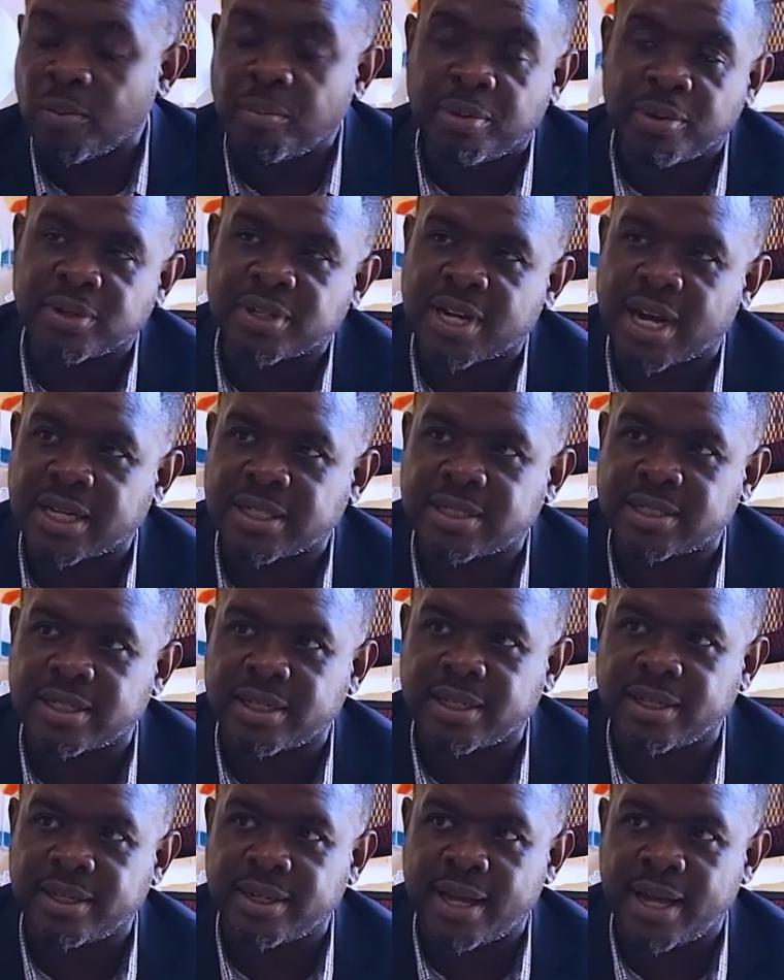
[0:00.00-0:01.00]
broadcasting,
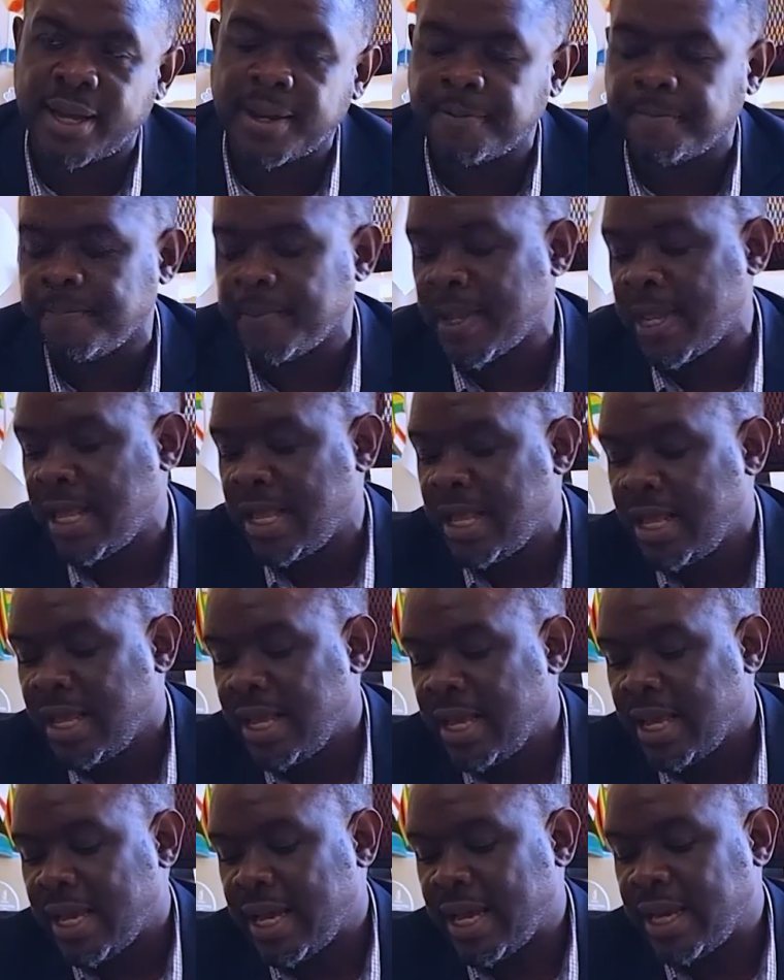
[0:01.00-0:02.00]
yeah?
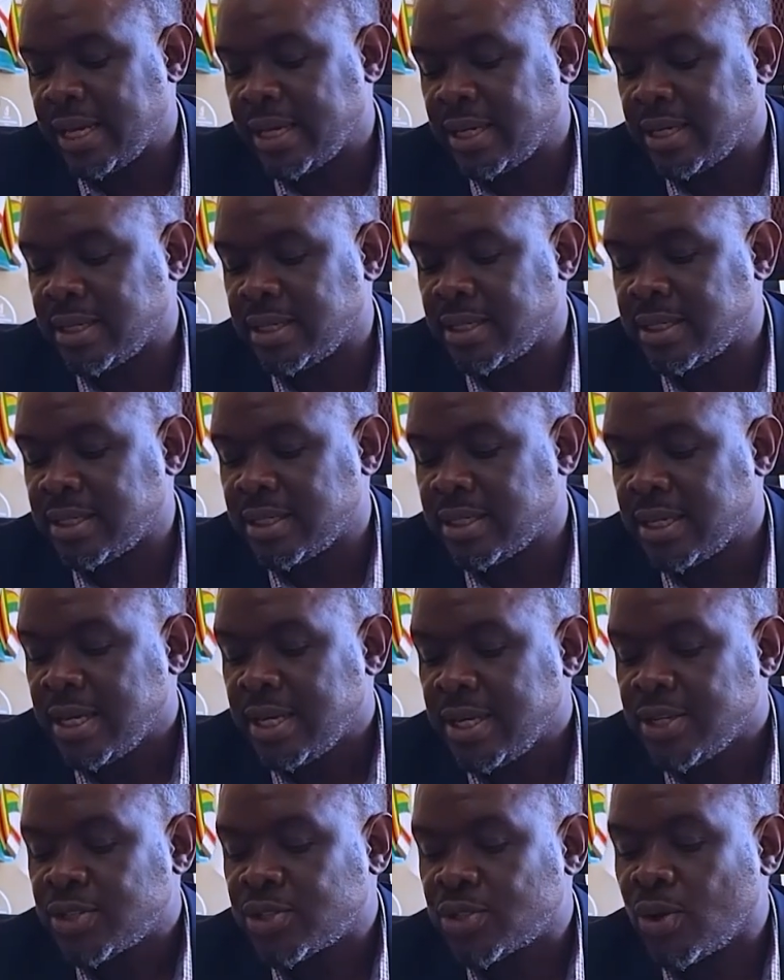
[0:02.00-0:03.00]
And
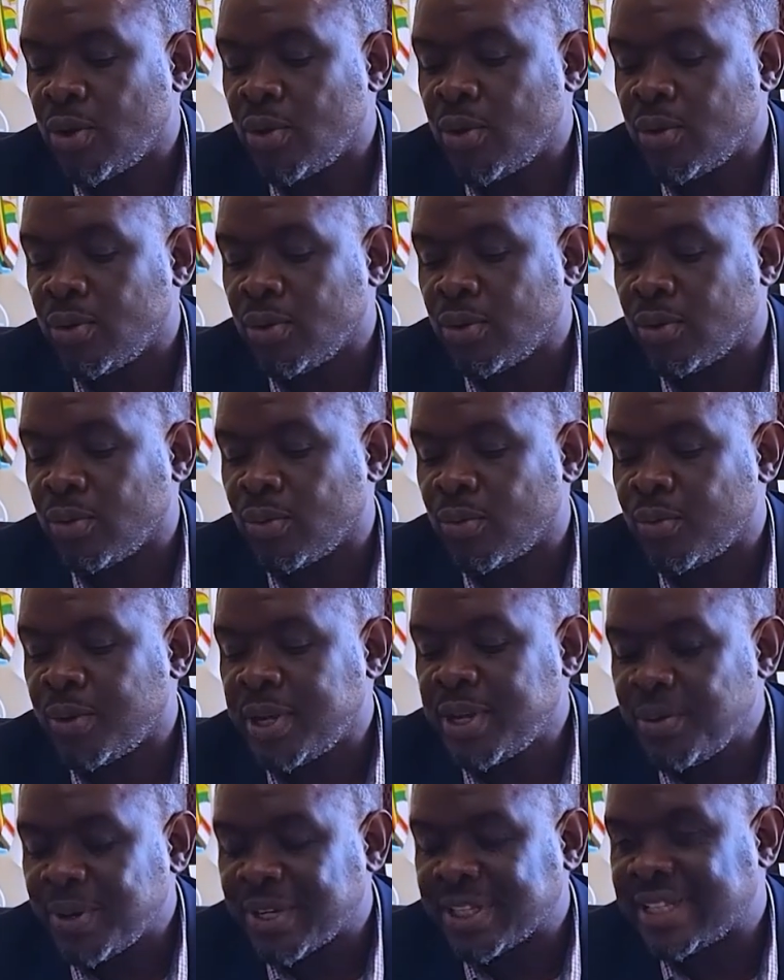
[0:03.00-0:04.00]
so we
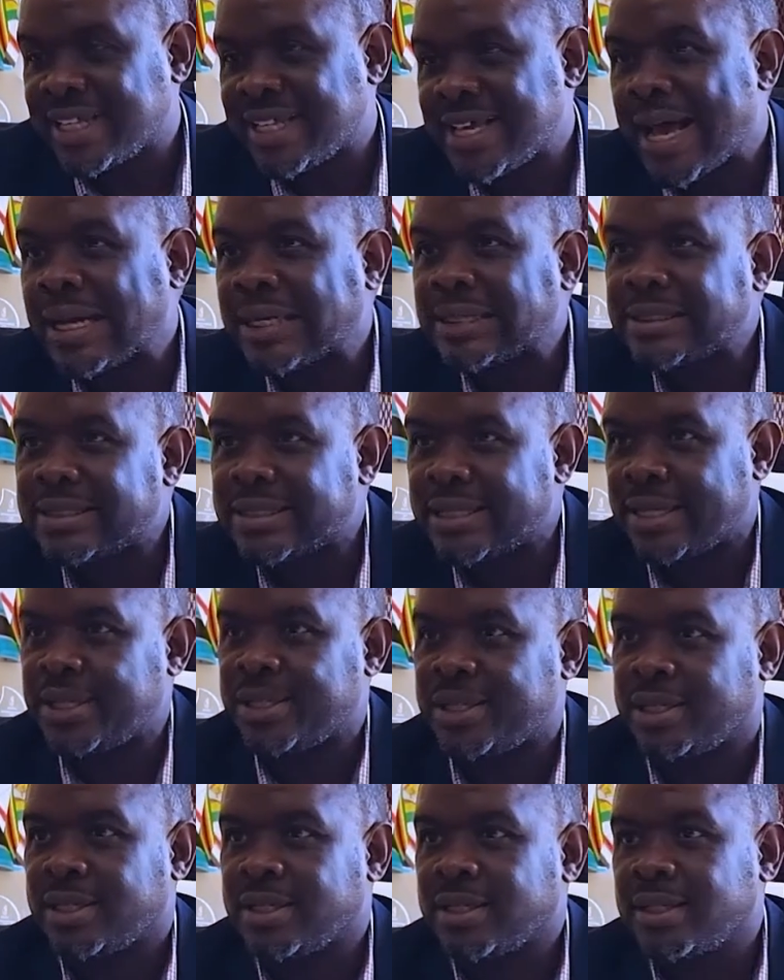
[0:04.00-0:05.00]
were the young
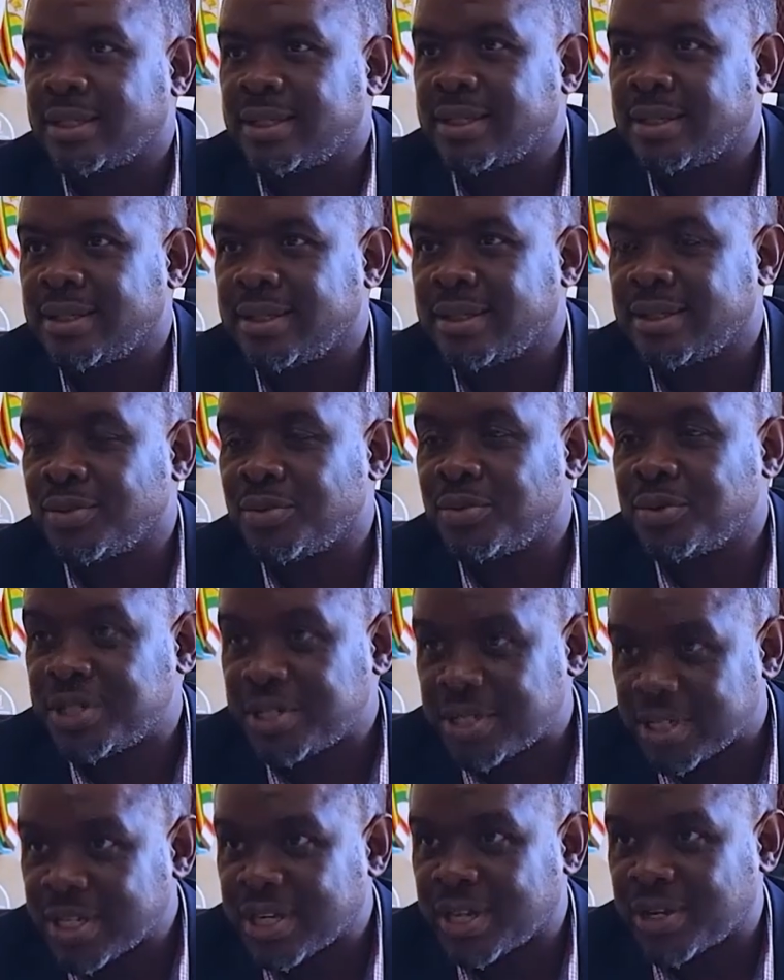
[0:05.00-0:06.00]
station,
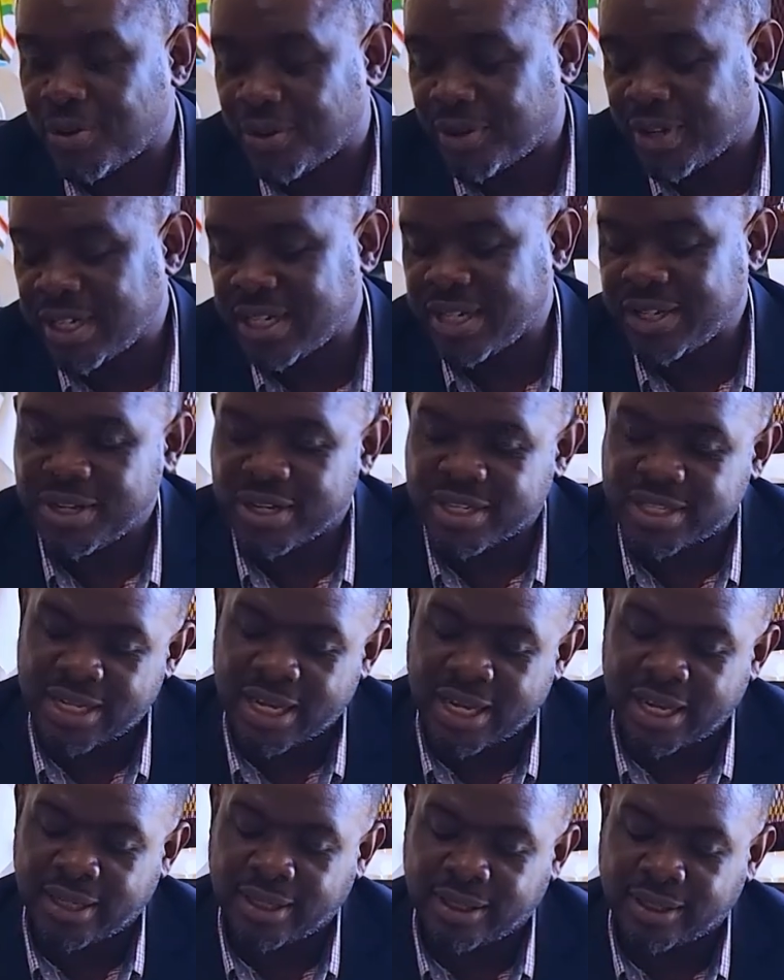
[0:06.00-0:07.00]
which correctly you're
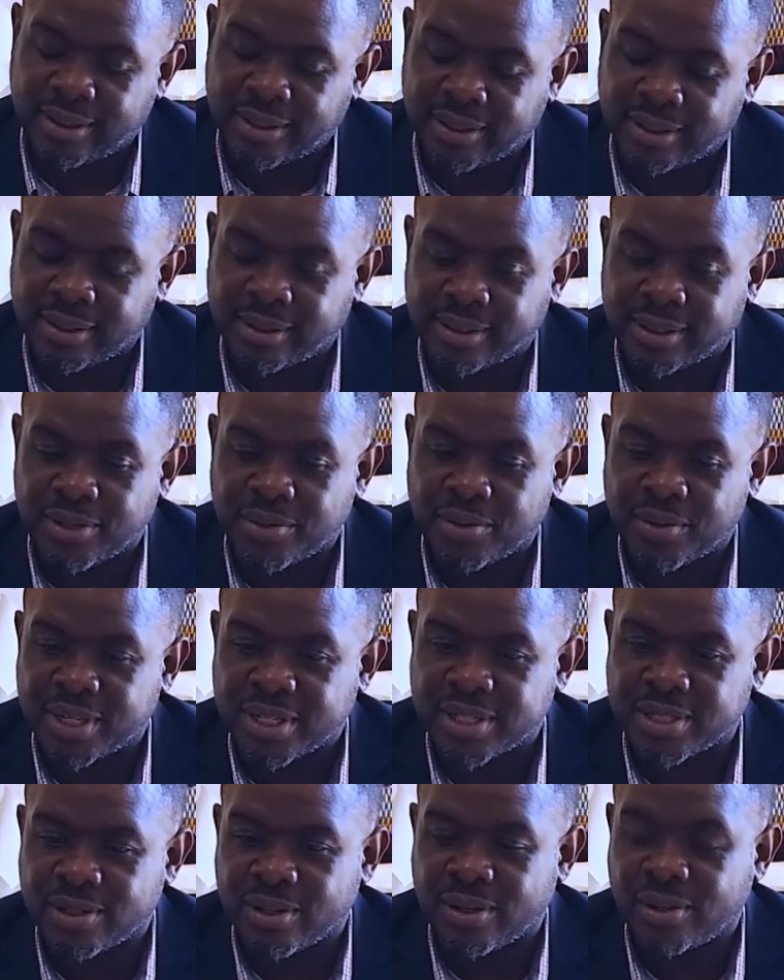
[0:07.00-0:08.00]
saying there
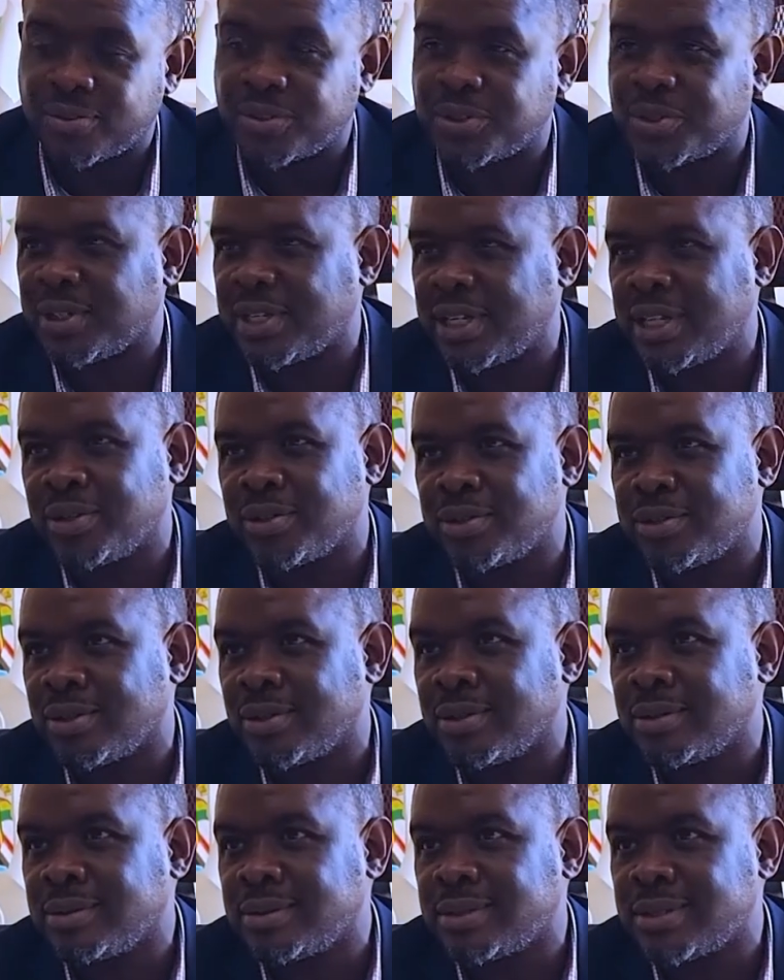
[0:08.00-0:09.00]
was a lot of Donnell
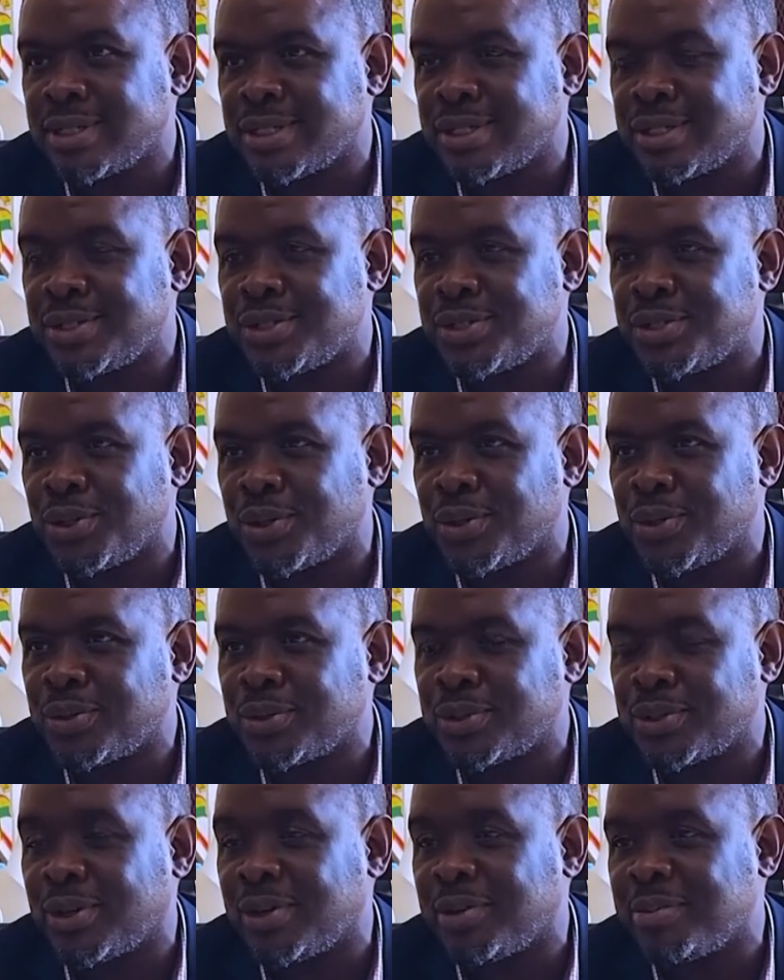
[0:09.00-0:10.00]
Joneses, Joe
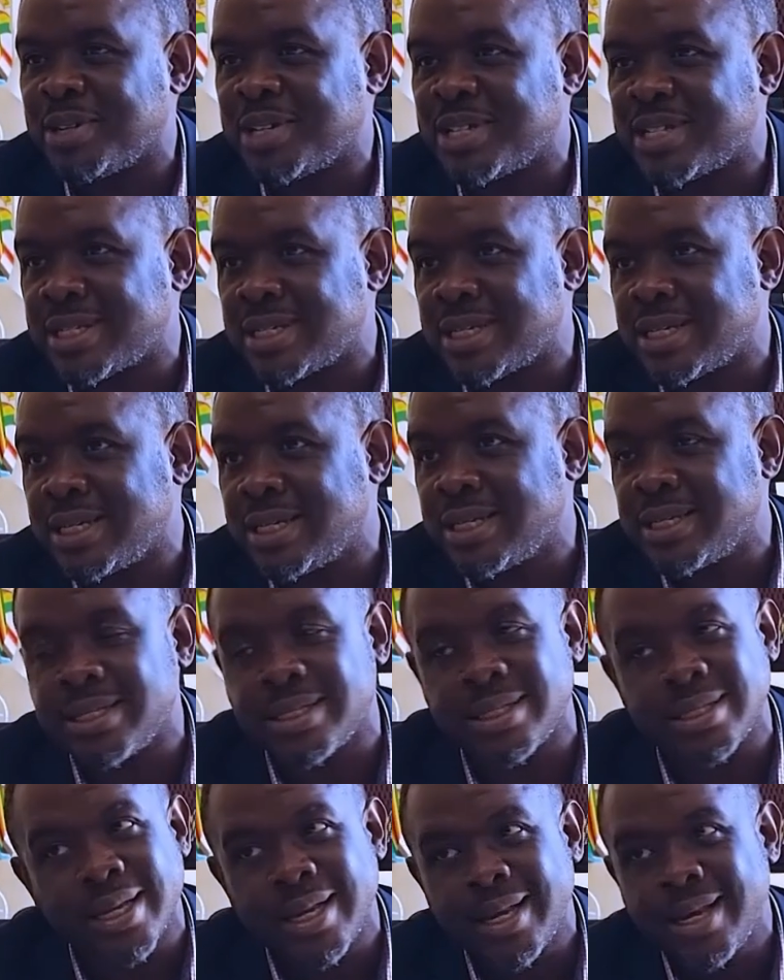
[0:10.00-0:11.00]

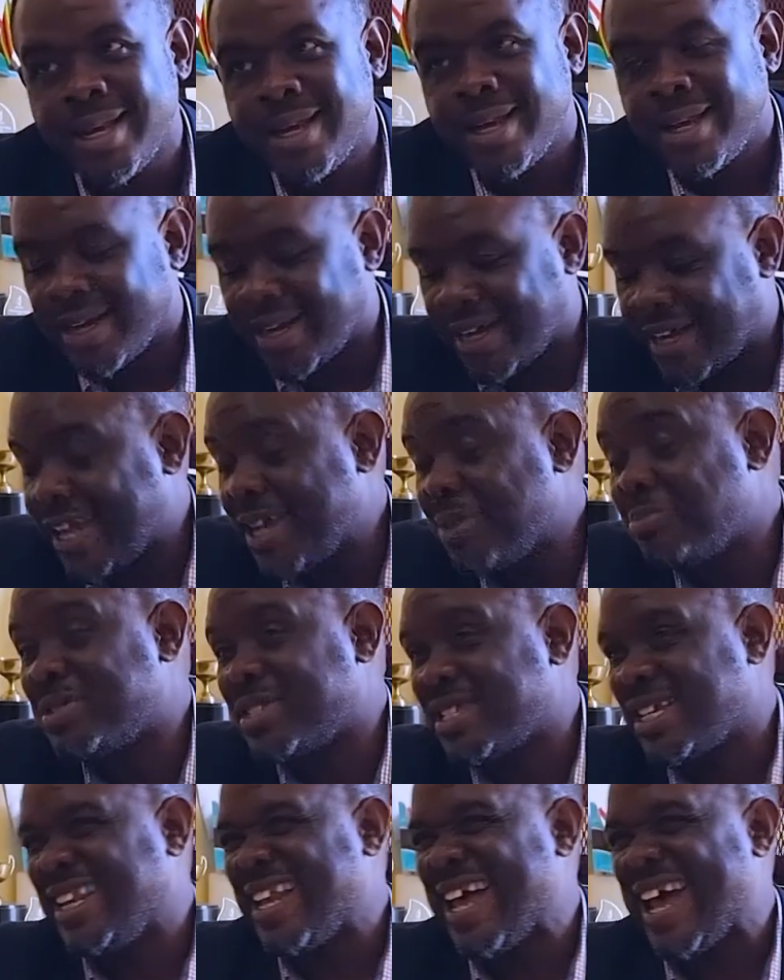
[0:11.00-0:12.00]
Thomases,
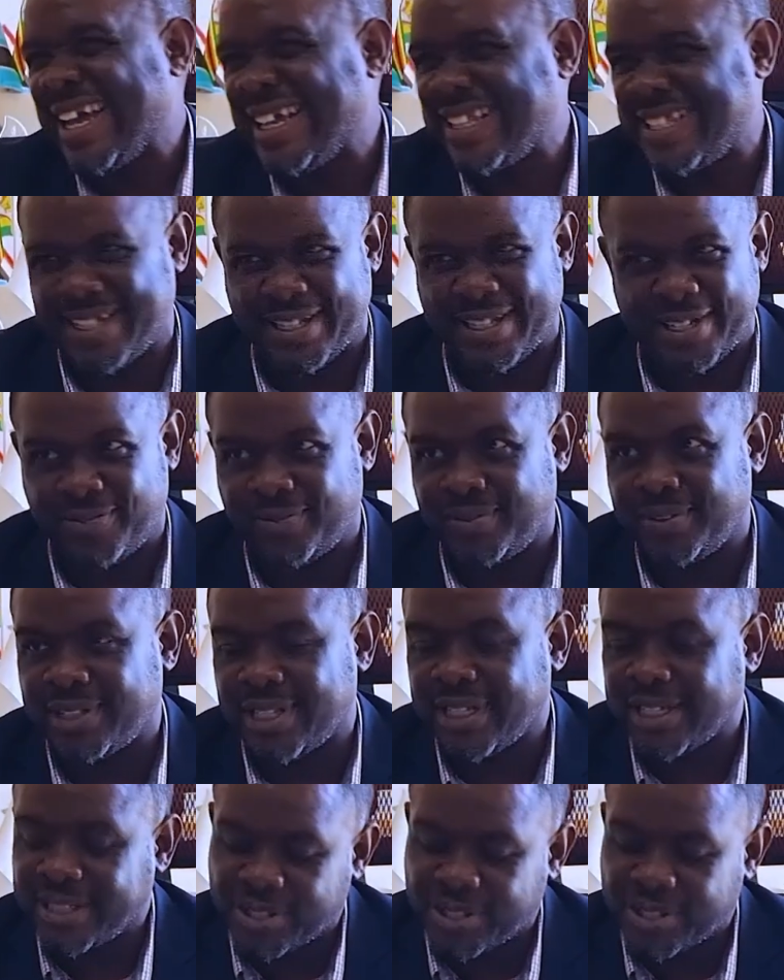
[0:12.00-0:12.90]
MC Lights and everything.